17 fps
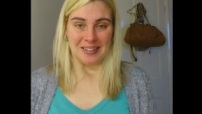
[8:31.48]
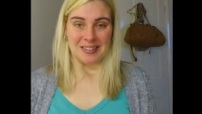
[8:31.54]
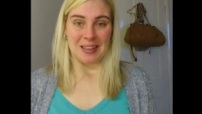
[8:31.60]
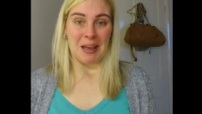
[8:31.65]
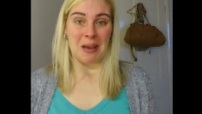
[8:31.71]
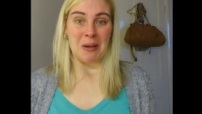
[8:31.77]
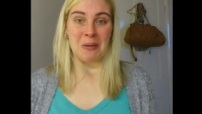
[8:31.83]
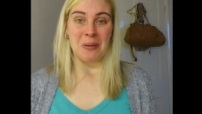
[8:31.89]

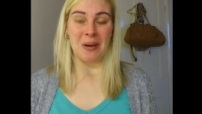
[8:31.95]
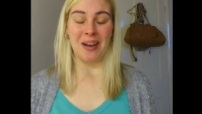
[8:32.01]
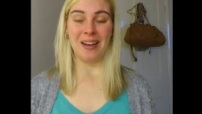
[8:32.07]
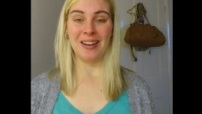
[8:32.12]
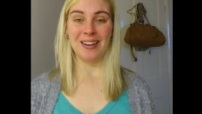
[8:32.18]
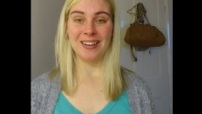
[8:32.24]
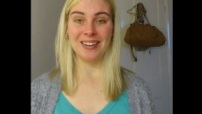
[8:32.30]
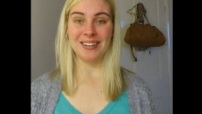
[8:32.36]
so
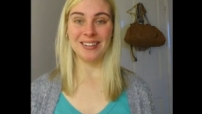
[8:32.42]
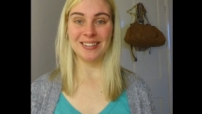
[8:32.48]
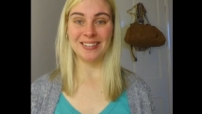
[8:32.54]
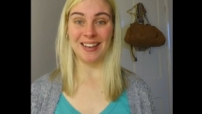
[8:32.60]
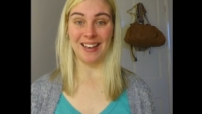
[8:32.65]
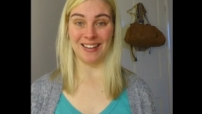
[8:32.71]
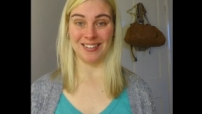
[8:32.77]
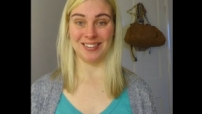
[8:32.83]

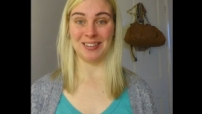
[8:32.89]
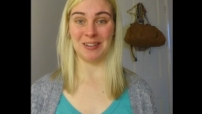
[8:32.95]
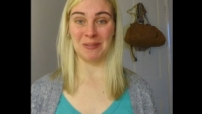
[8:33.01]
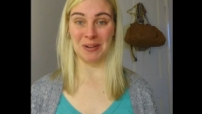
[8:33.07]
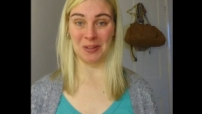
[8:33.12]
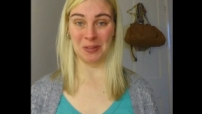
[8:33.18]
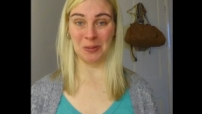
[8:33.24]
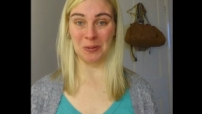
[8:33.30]

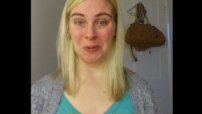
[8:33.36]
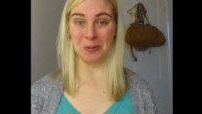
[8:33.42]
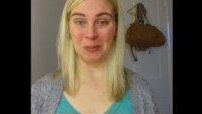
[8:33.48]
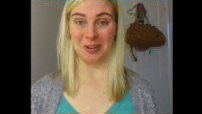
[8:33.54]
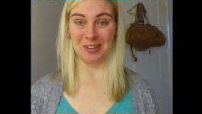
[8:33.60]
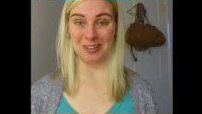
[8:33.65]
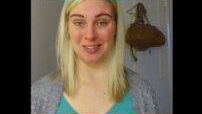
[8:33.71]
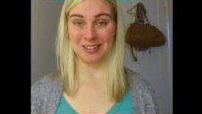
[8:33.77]
I
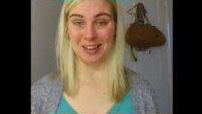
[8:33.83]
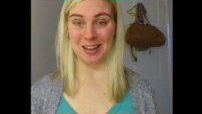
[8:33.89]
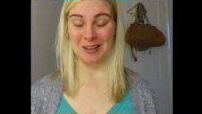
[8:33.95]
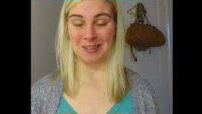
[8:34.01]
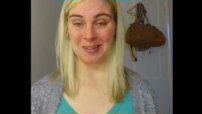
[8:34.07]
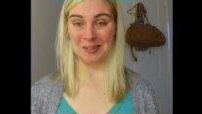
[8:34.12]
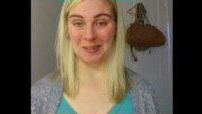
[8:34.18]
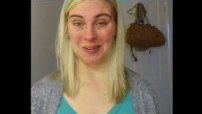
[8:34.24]
thought we'd
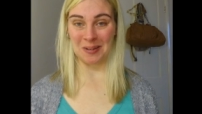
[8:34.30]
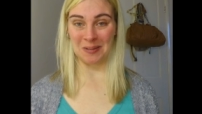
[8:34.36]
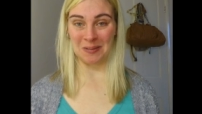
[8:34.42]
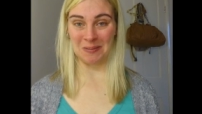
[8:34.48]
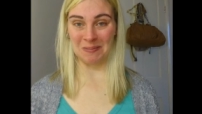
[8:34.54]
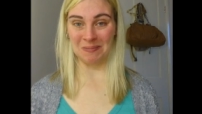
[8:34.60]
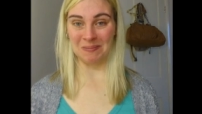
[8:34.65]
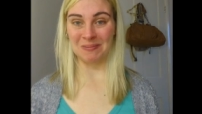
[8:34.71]
tell
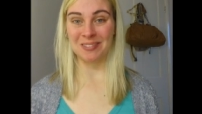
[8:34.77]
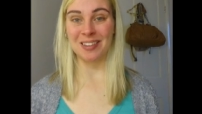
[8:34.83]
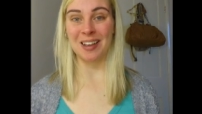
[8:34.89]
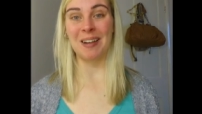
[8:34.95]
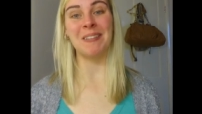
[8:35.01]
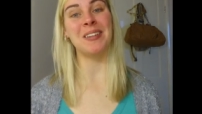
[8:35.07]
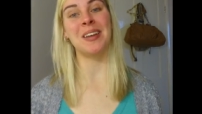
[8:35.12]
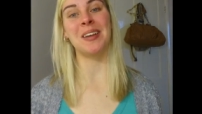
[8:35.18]
you
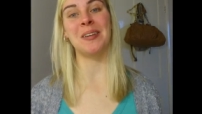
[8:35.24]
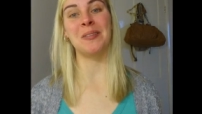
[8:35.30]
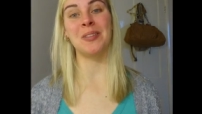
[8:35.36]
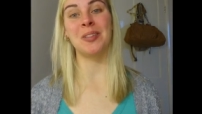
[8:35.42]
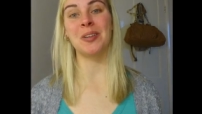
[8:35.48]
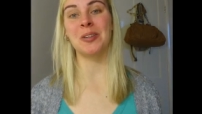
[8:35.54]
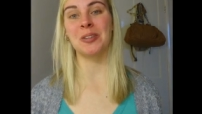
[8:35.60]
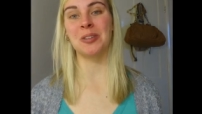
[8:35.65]

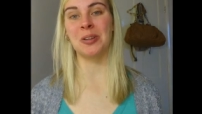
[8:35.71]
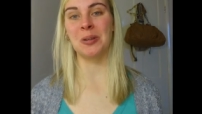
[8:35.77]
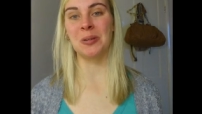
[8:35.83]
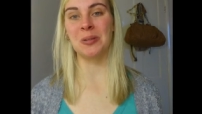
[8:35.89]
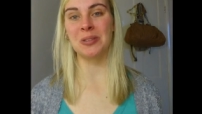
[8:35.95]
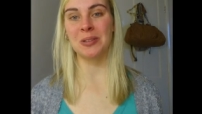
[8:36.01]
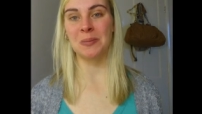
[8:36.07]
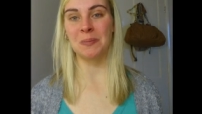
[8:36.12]
the good
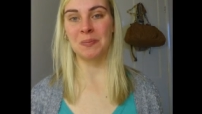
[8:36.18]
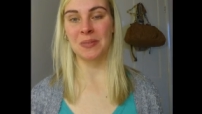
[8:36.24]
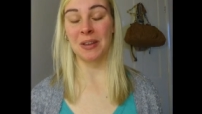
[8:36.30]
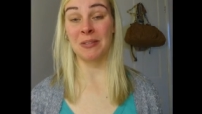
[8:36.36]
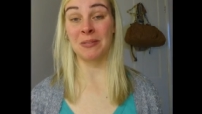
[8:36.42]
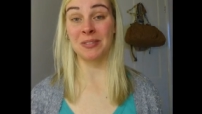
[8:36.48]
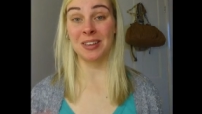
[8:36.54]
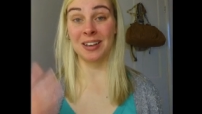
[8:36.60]
news,
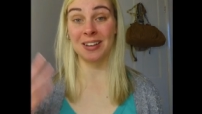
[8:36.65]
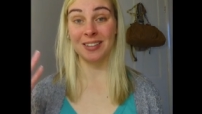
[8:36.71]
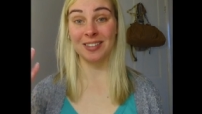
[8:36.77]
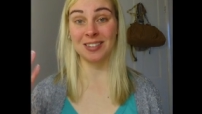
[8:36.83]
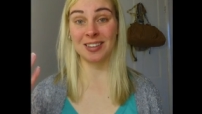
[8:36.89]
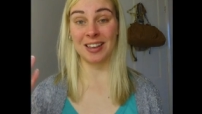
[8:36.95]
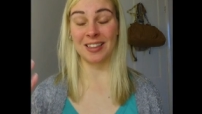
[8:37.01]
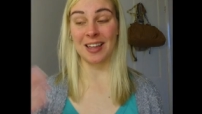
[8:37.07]
and you
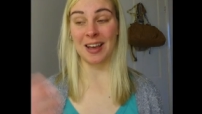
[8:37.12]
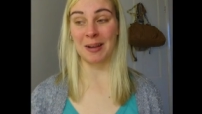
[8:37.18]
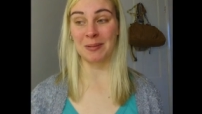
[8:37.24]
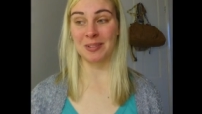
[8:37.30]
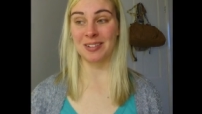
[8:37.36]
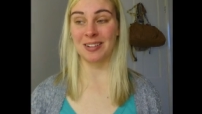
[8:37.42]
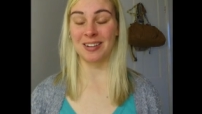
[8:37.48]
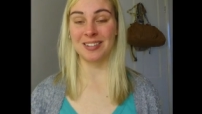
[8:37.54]
can see that
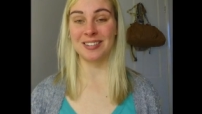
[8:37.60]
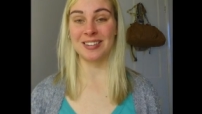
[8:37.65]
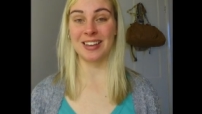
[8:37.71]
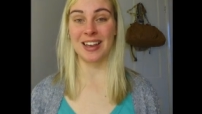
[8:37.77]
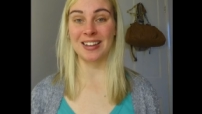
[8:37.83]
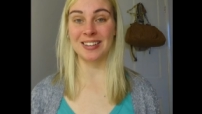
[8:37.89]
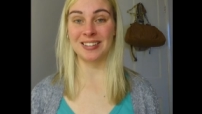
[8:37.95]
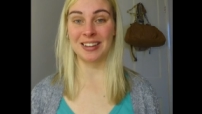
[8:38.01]
I've started
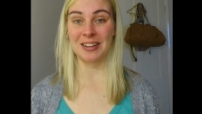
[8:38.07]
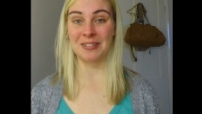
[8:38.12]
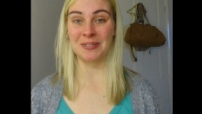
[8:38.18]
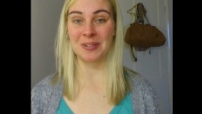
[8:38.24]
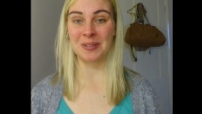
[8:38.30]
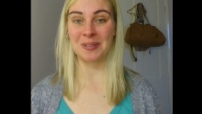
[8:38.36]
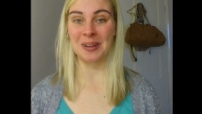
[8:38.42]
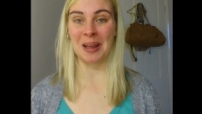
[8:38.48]
to get
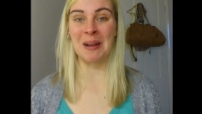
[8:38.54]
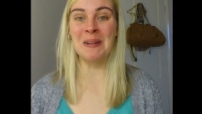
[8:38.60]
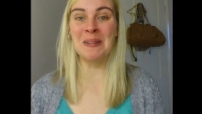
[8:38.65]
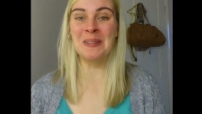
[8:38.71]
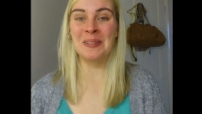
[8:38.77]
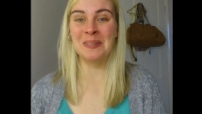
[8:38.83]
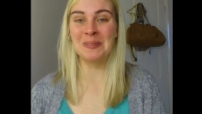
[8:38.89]
tearful now.